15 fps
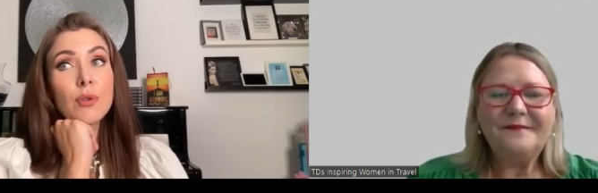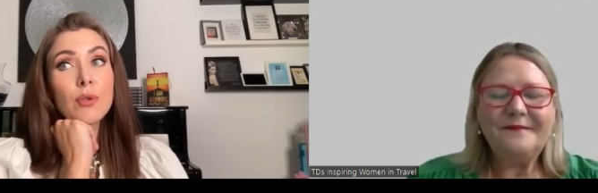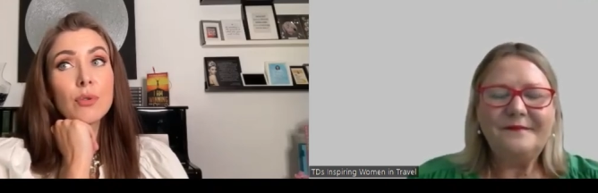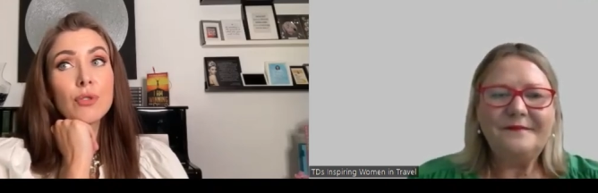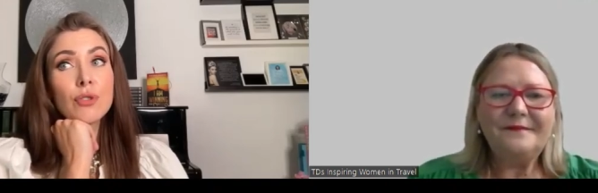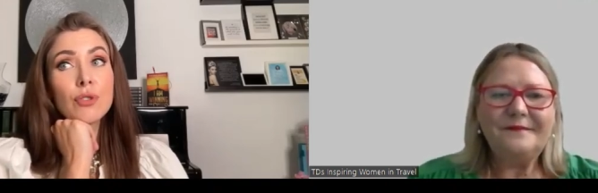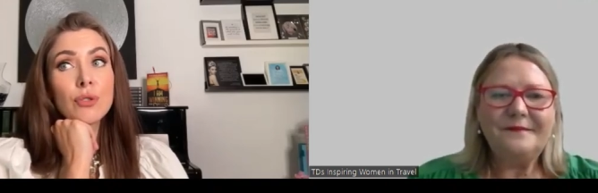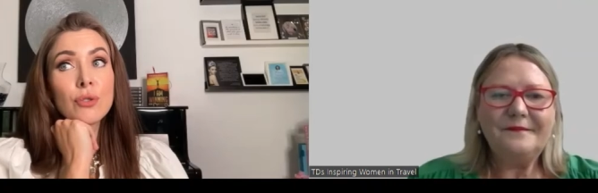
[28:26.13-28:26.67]

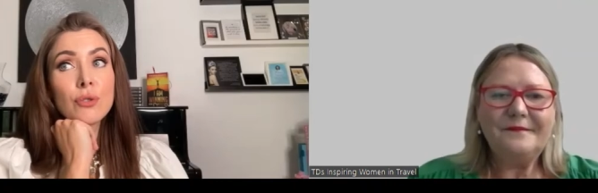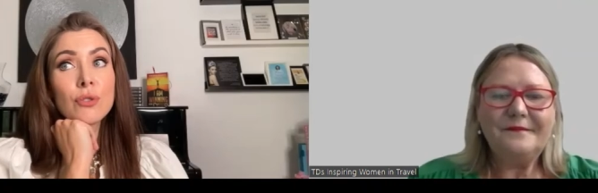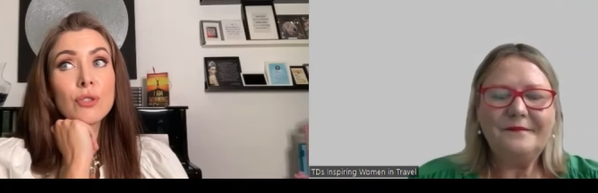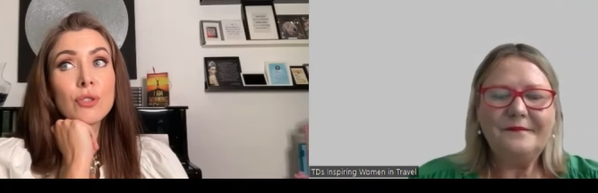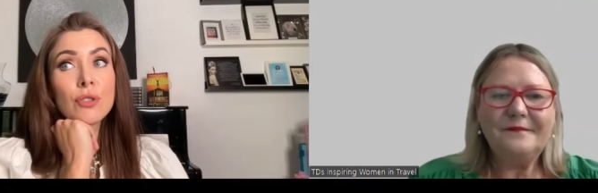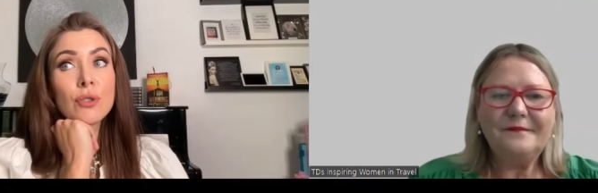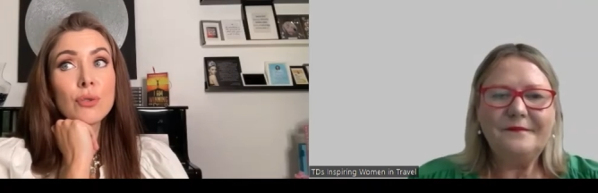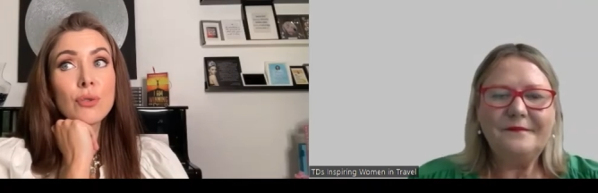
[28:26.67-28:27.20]
Speaker 1: who
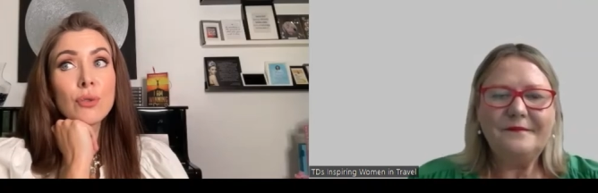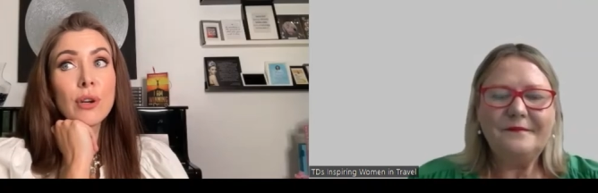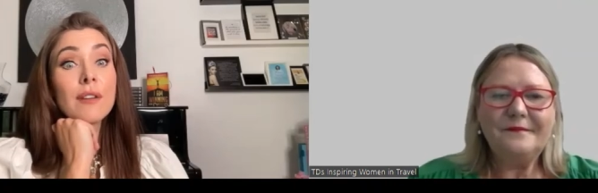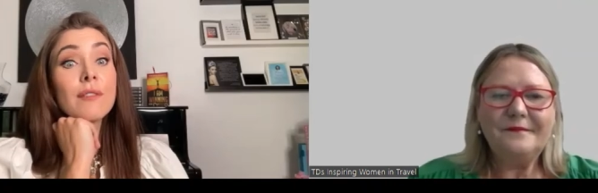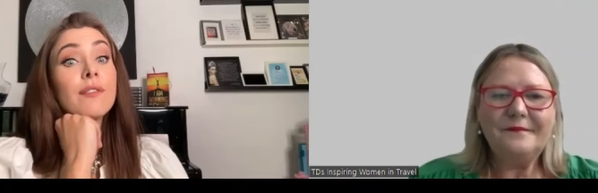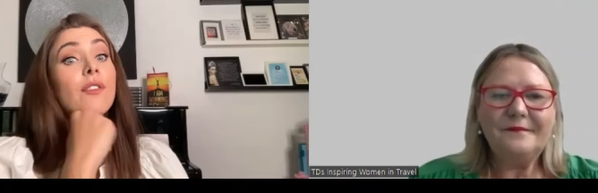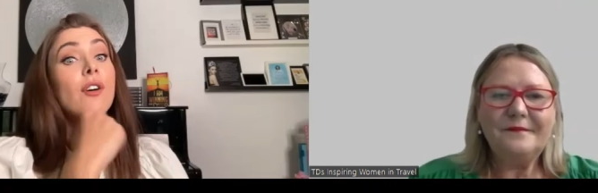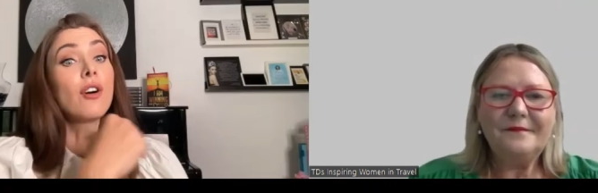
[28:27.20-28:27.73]
choose to
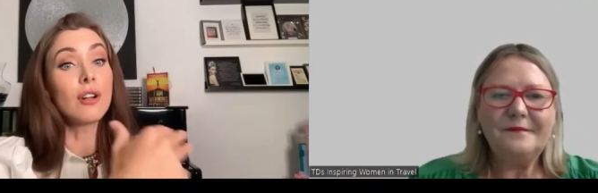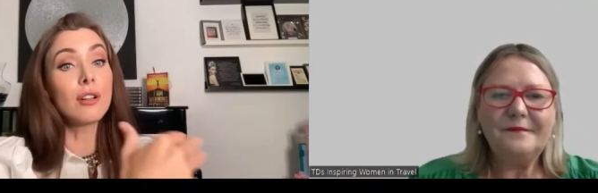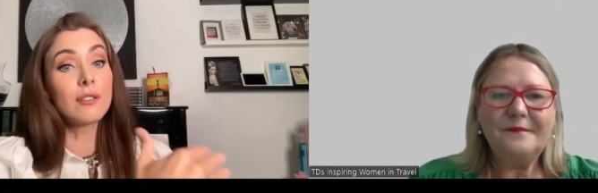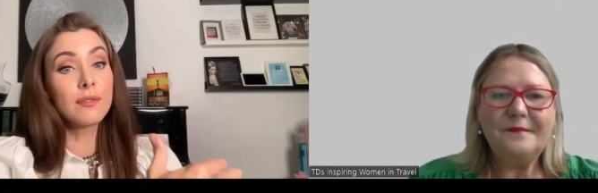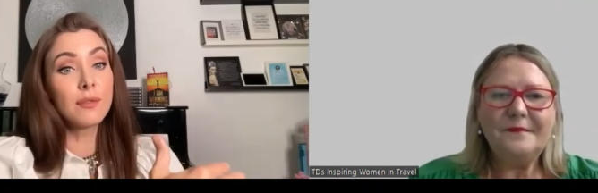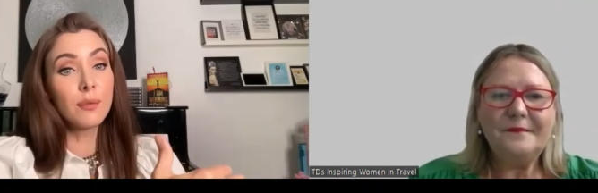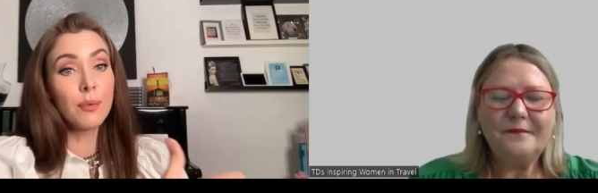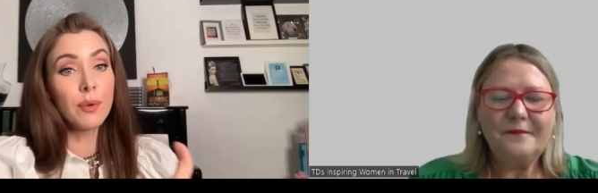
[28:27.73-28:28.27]

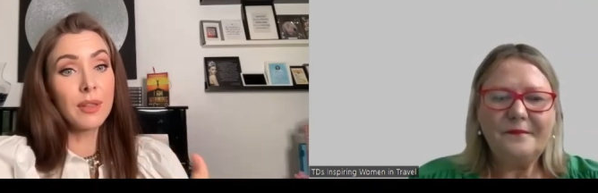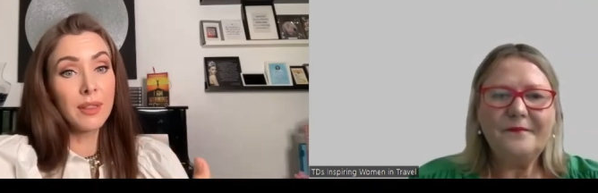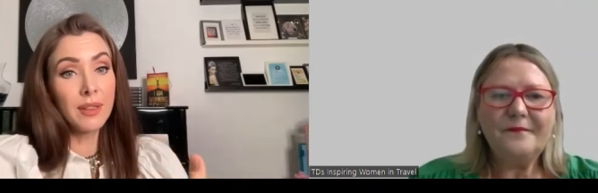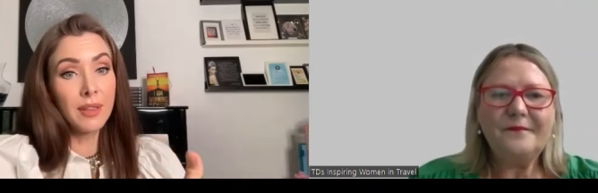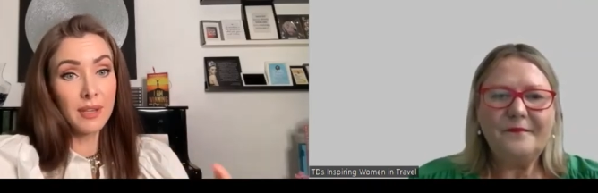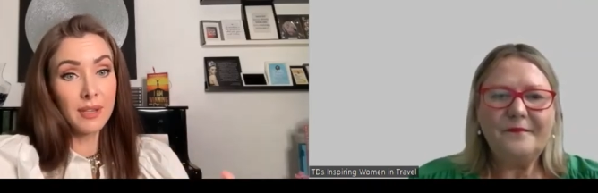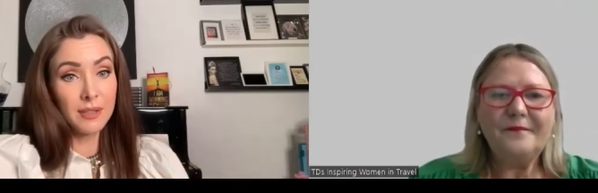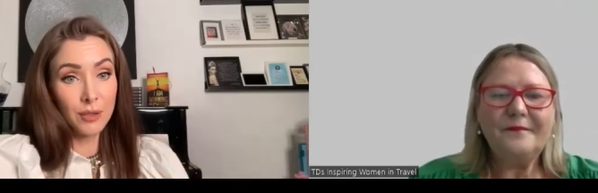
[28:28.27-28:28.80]
evolve with
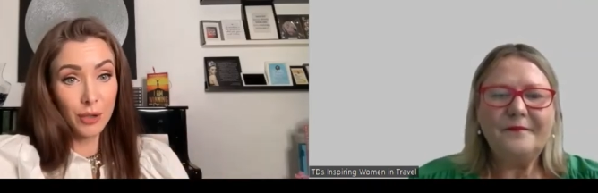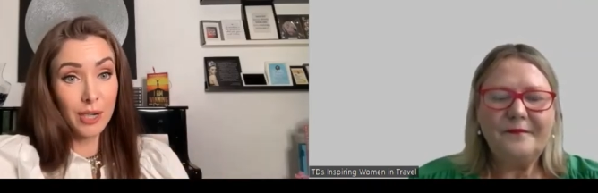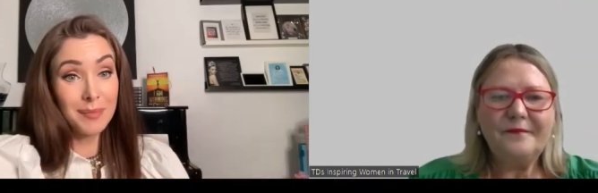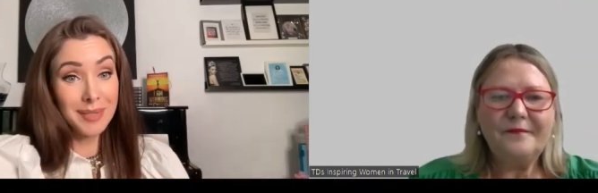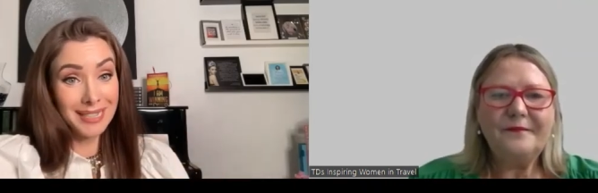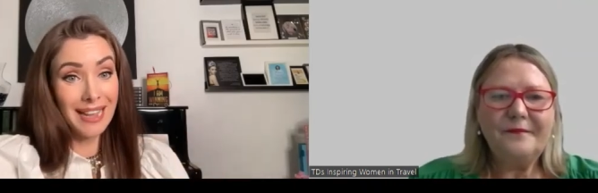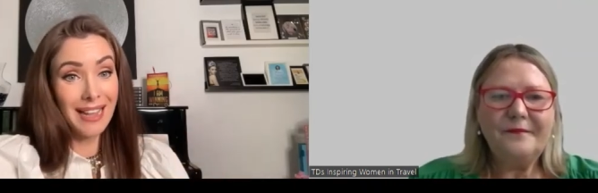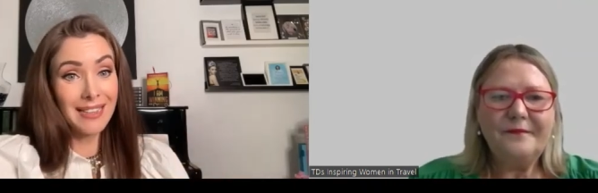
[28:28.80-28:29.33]
the
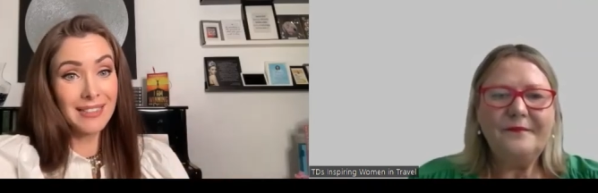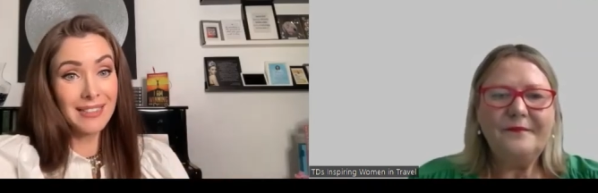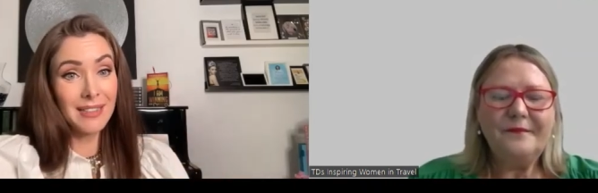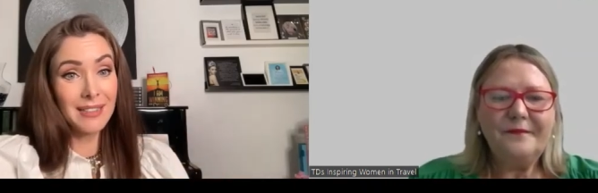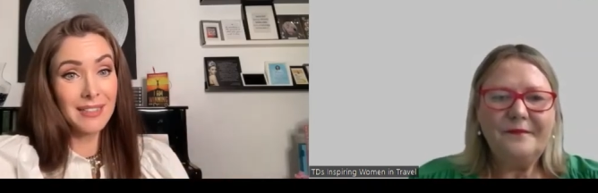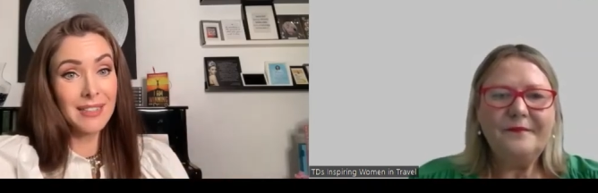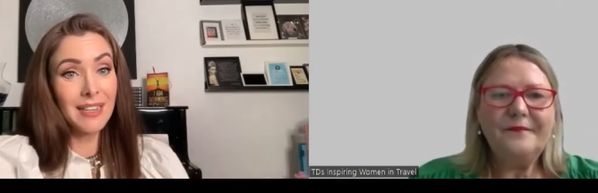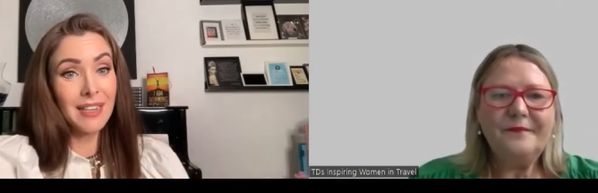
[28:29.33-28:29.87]

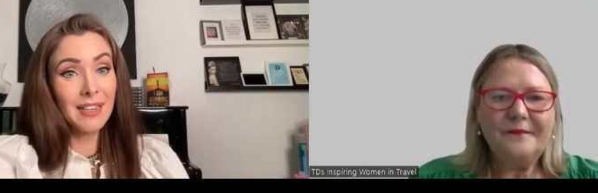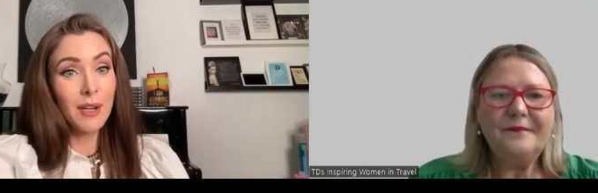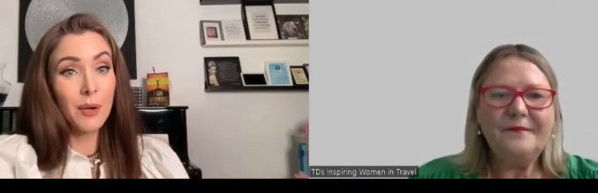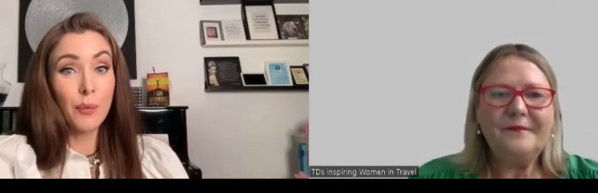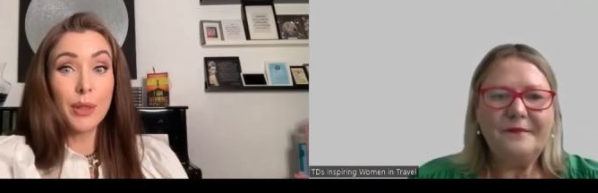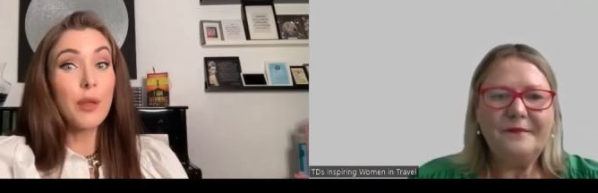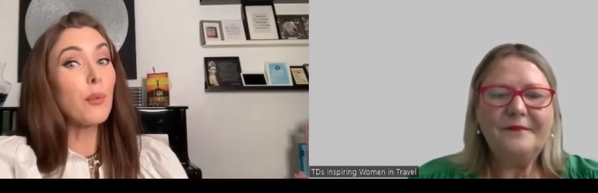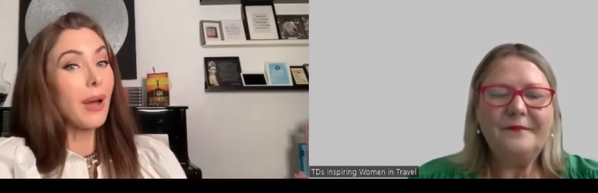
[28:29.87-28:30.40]
circumstances
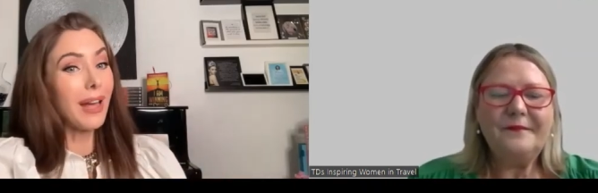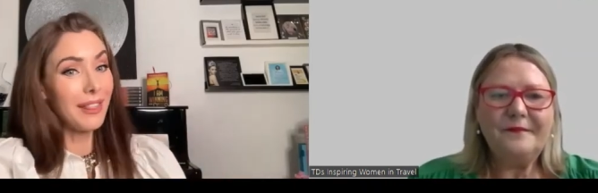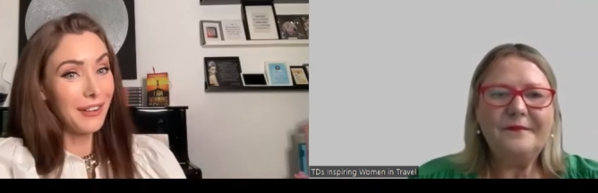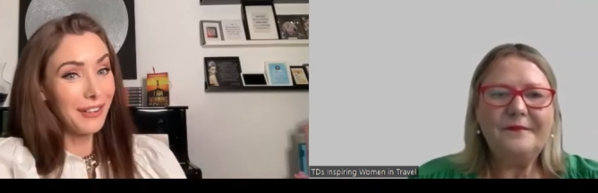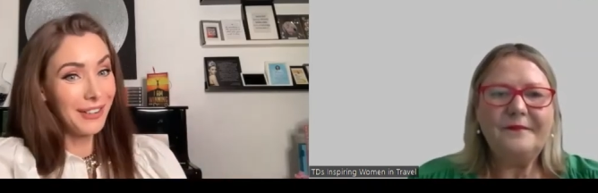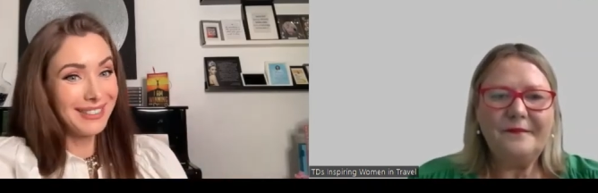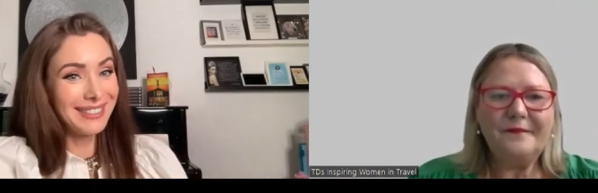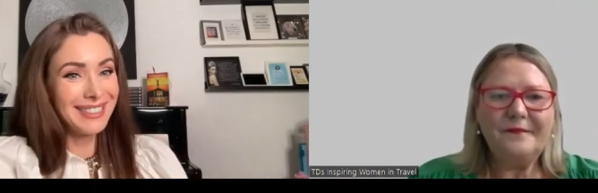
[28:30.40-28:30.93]
with the
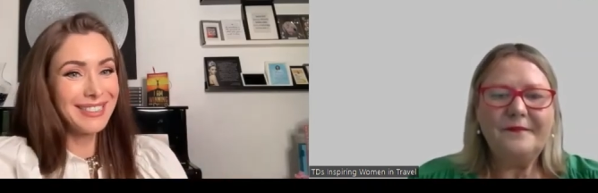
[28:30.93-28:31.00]
weather